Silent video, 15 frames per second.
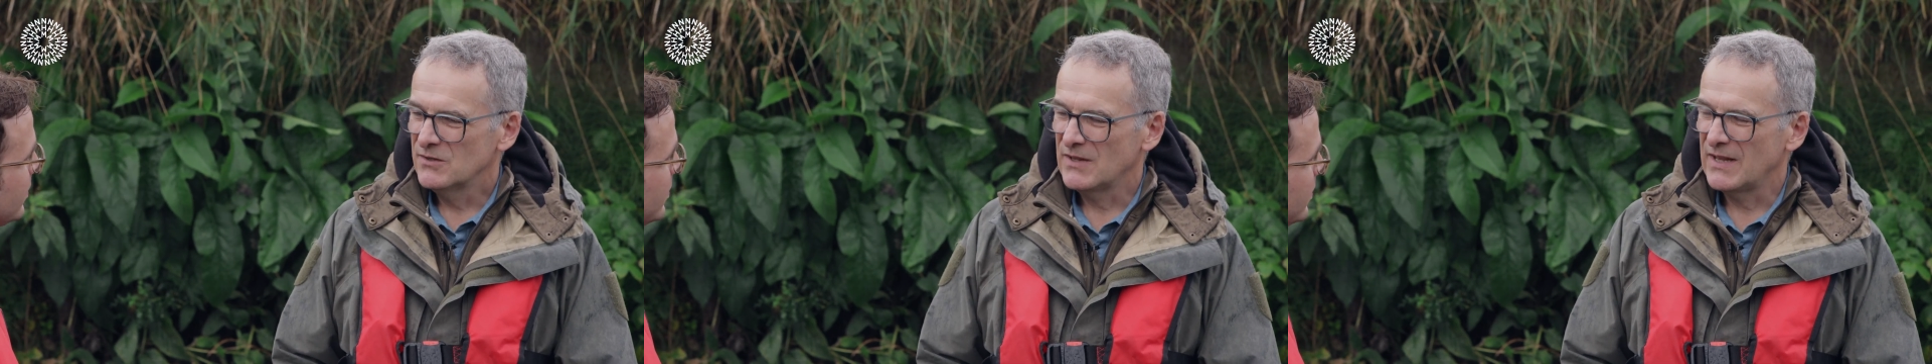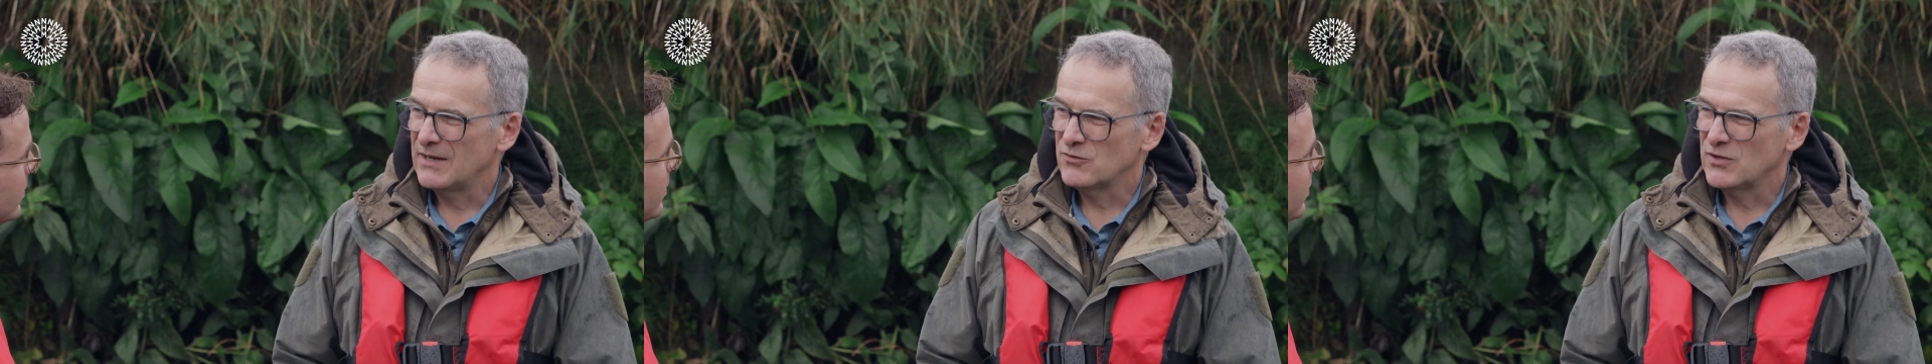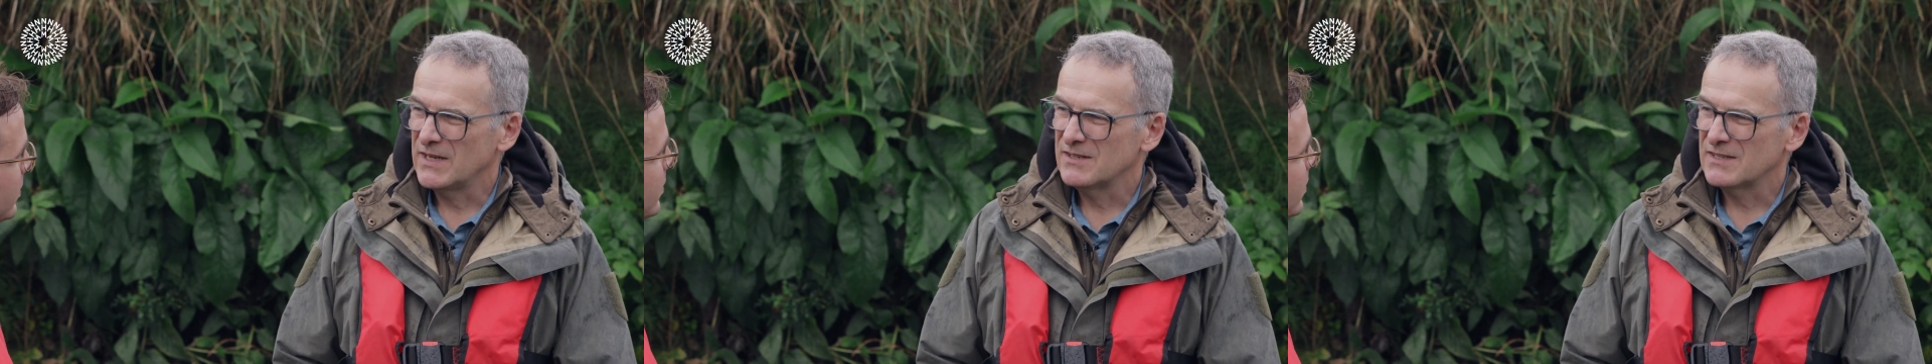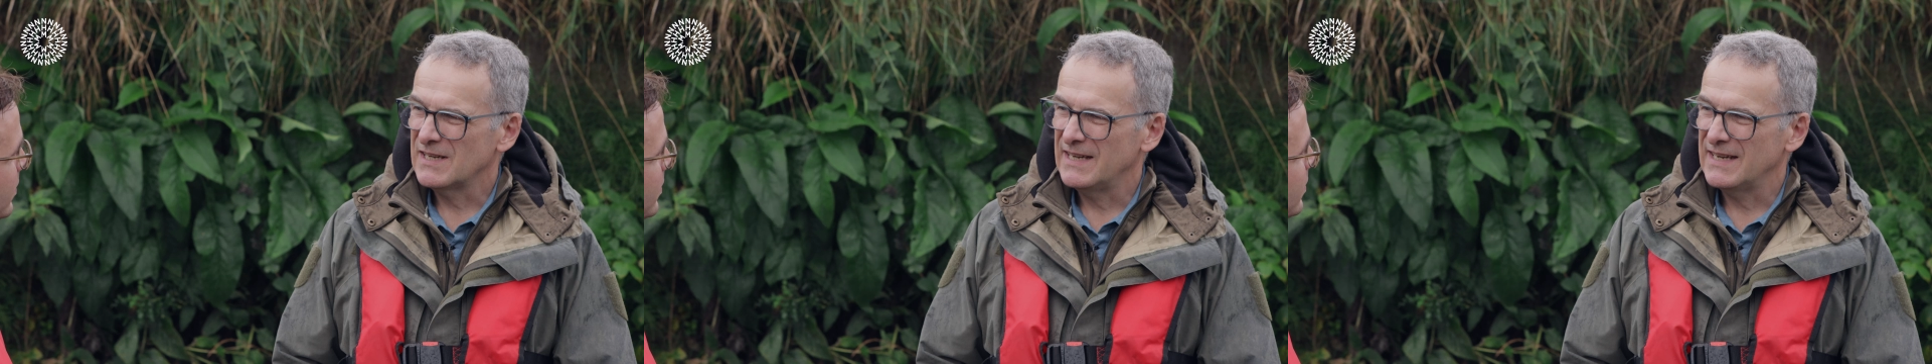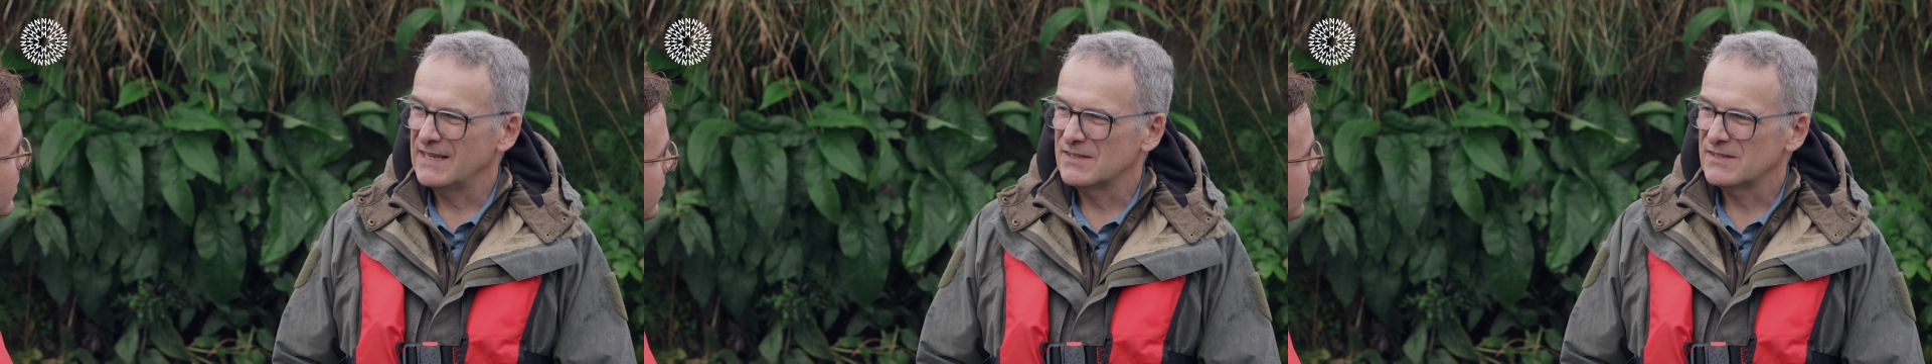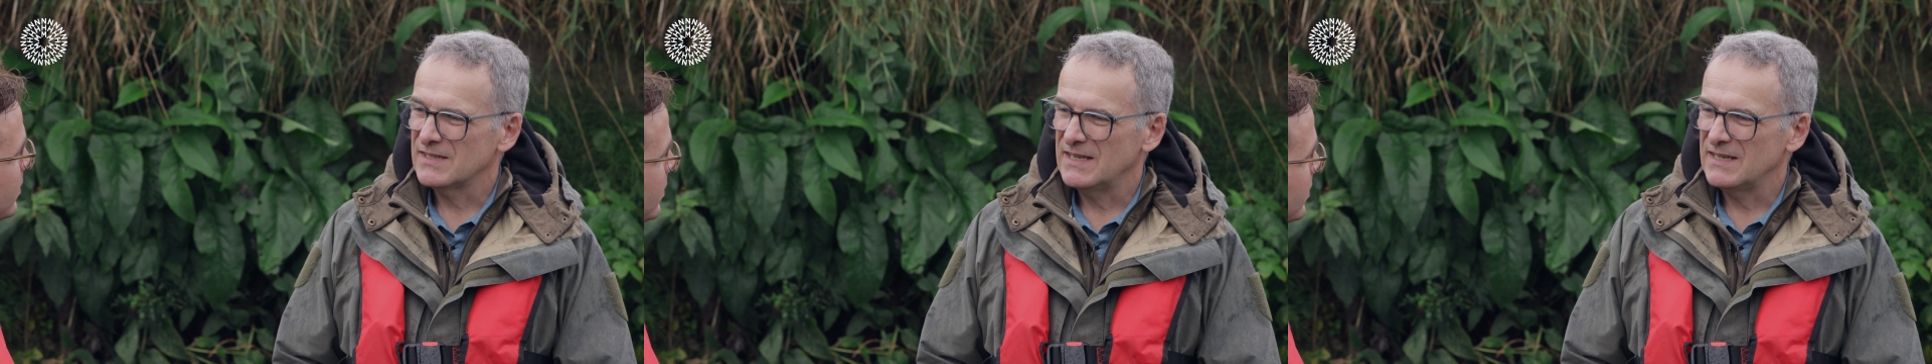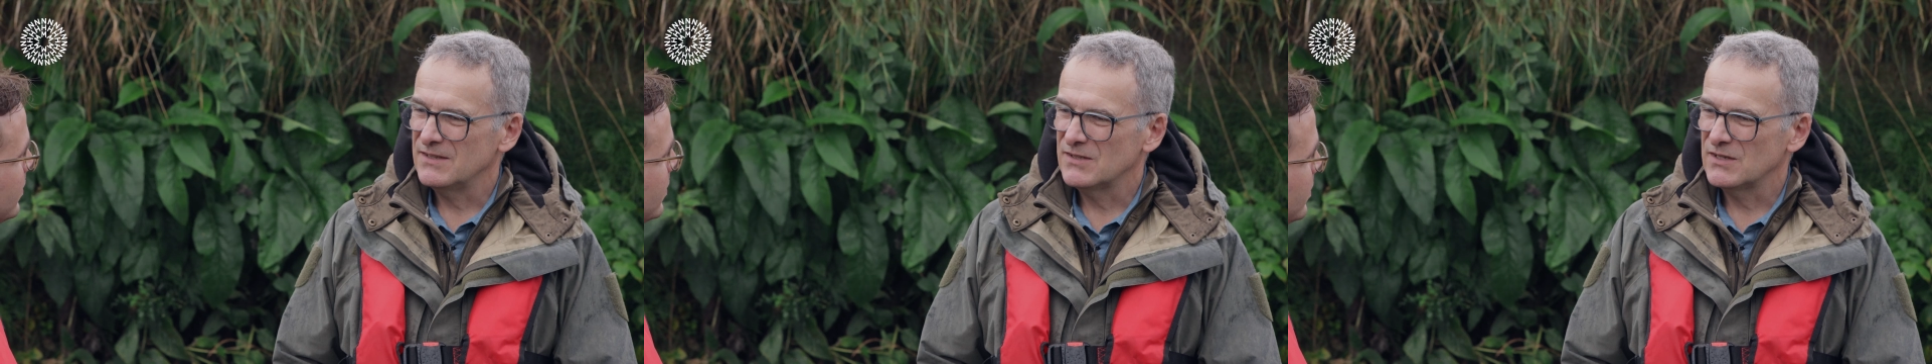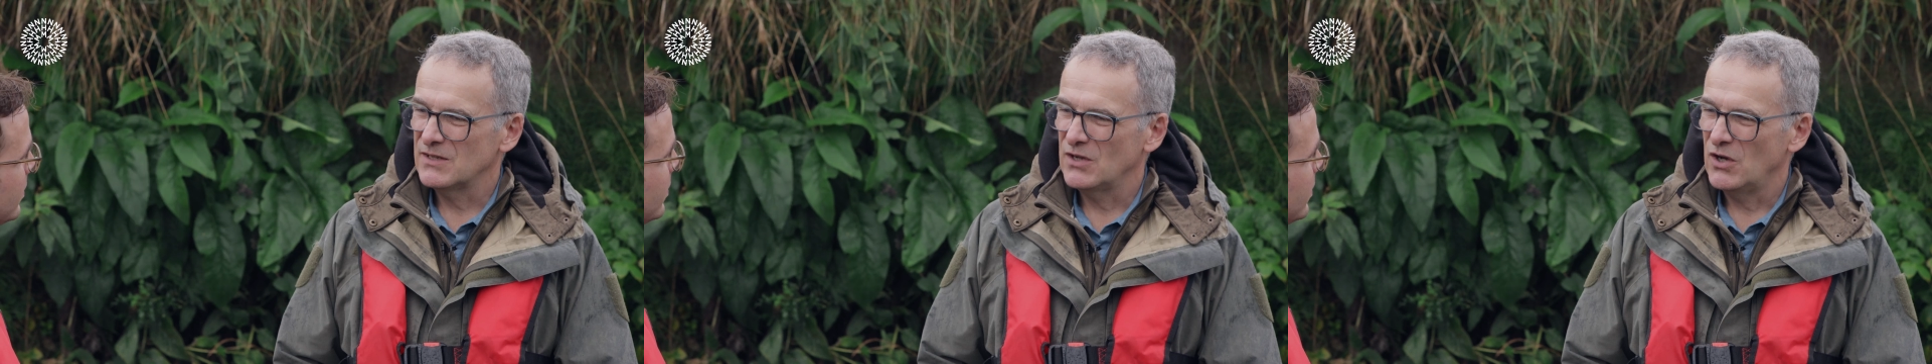So that translates
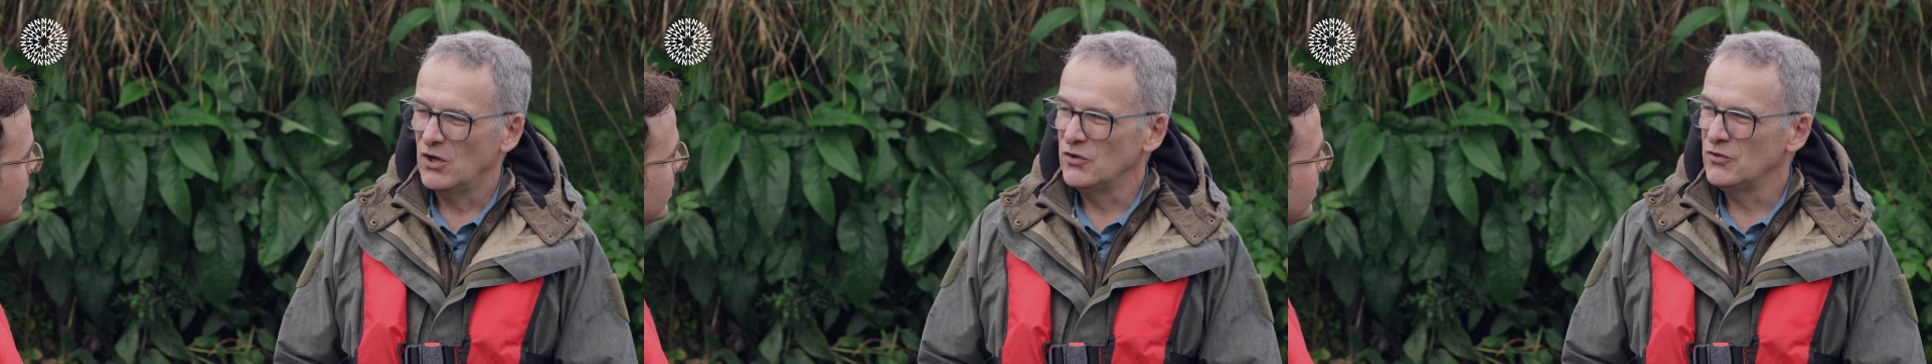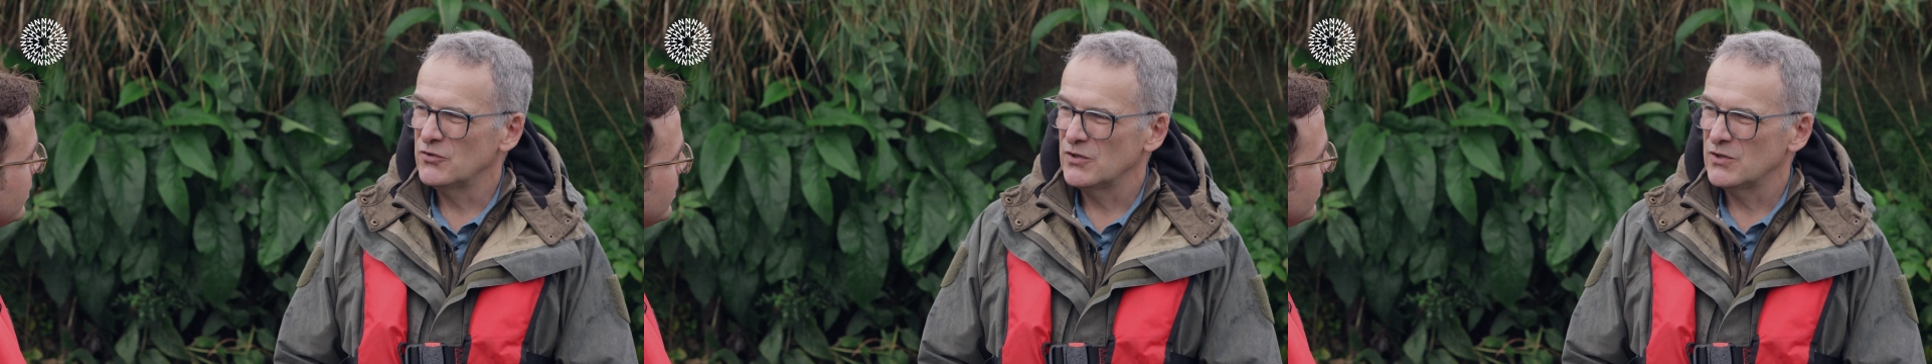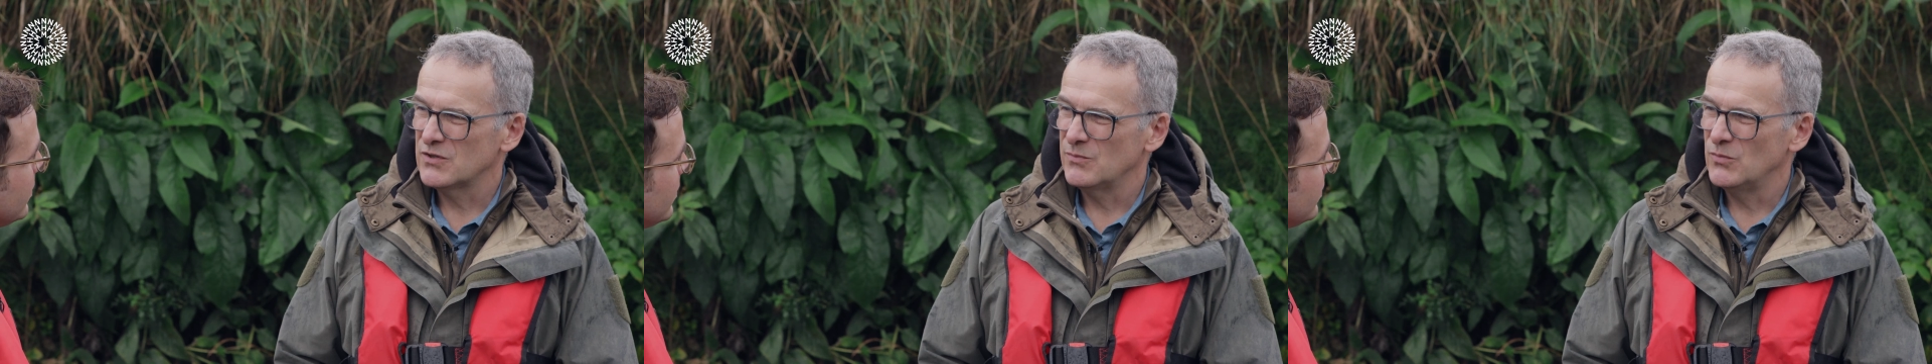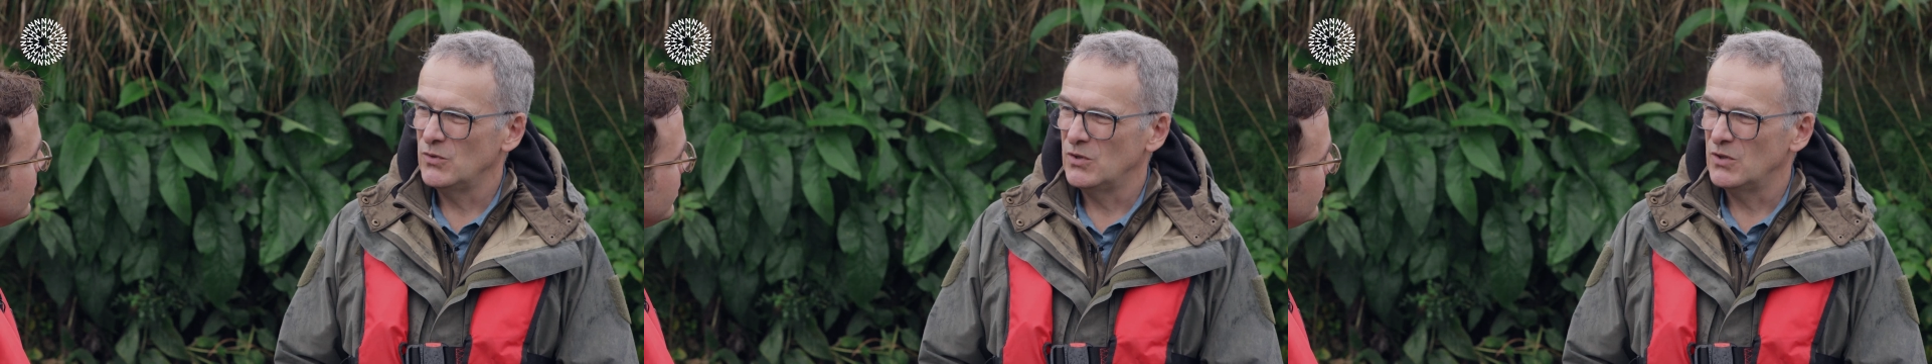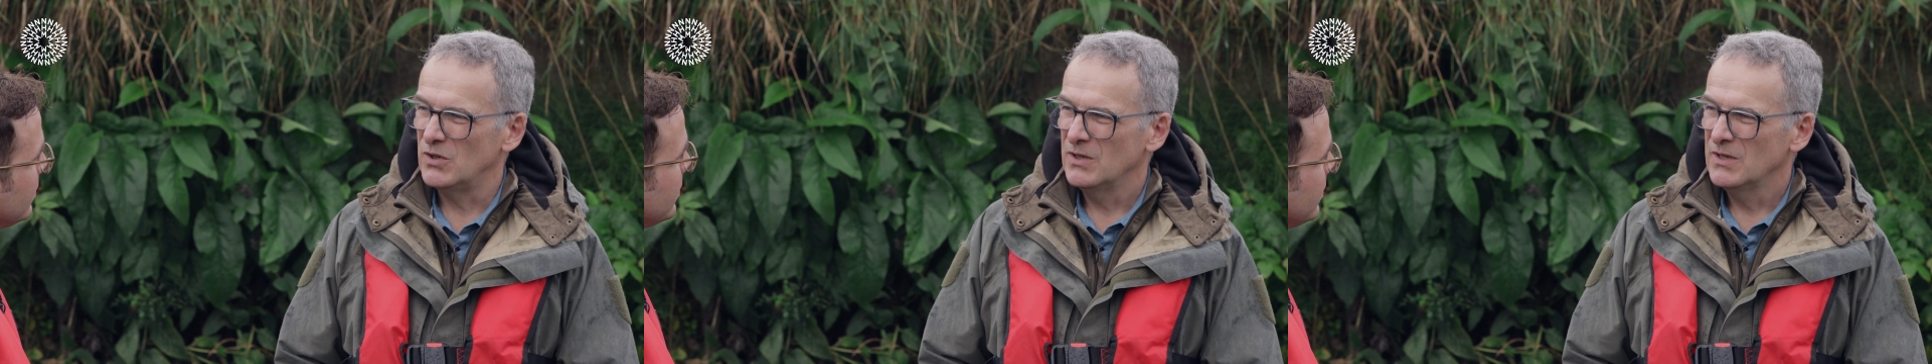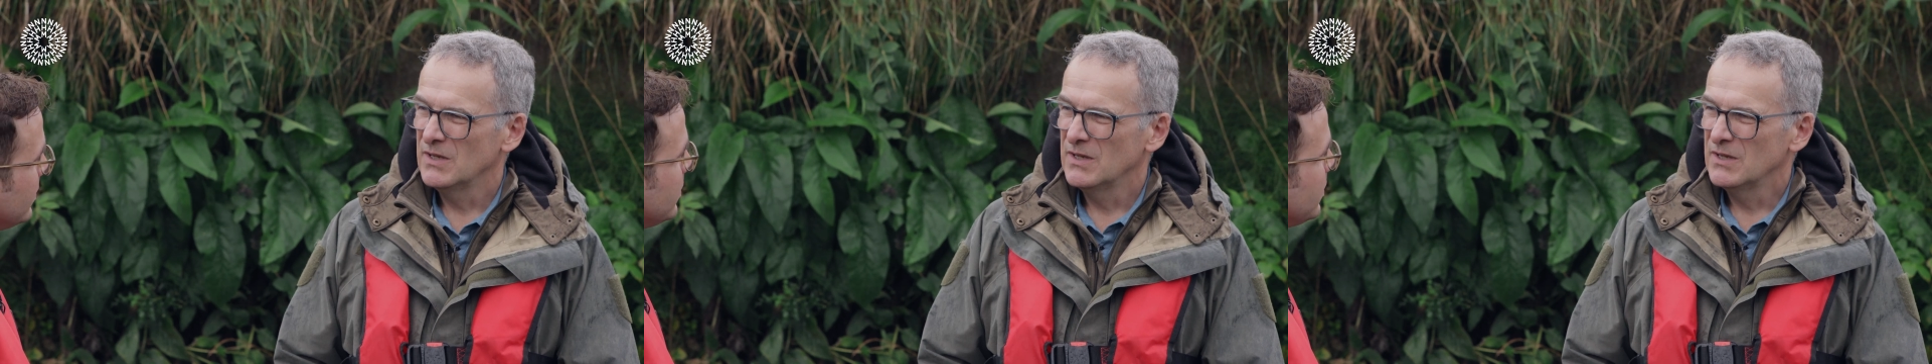into hundreds more